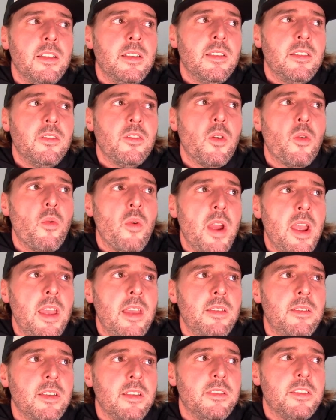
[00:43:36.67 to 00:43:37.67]

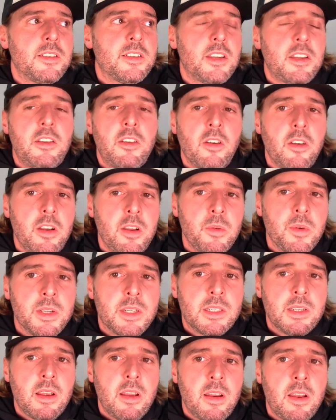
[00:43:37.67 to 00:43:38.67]
way that the security was
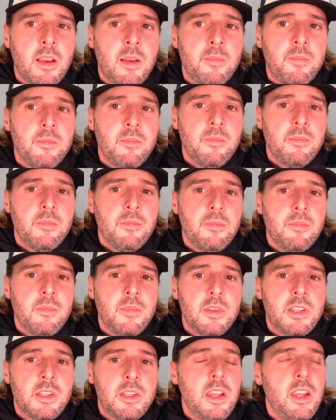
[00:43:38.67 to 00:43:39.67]
set up
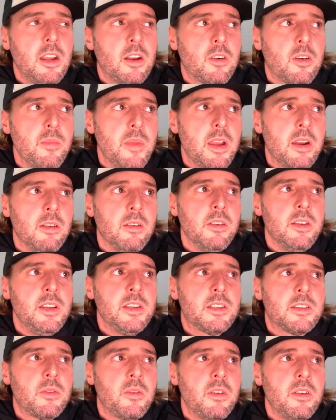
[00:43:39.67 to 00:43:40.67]
to incrementally
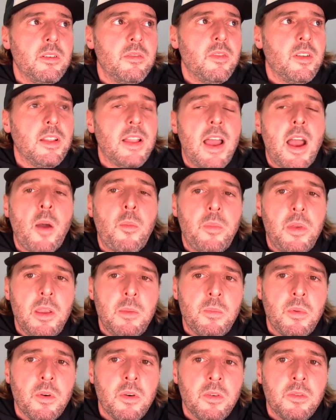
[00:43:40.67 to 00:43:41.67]
sort of allow
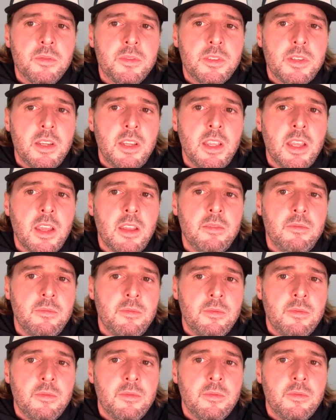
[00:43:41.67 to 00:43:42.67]
people to get
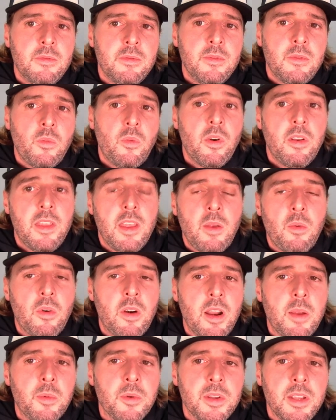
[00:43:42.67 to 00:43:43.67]
where they were
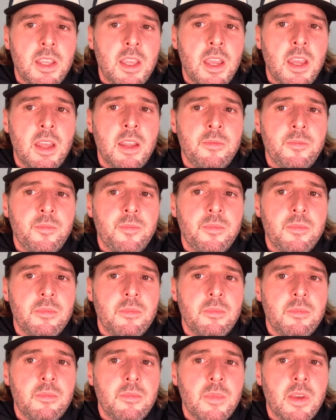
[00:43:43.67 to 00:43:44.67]
able to get,
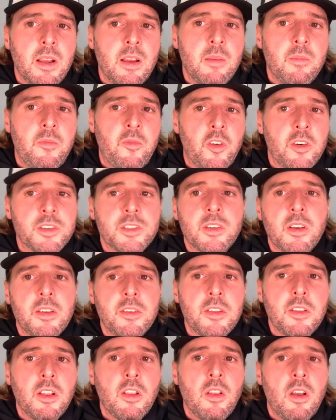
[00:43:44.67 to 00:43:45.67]
first
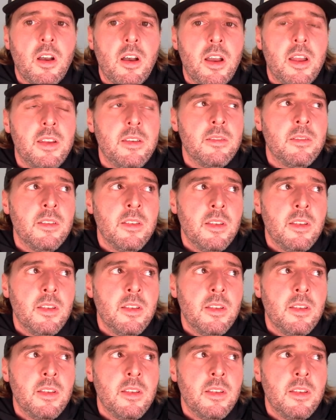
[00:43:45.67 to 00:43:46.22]
onto the lawn,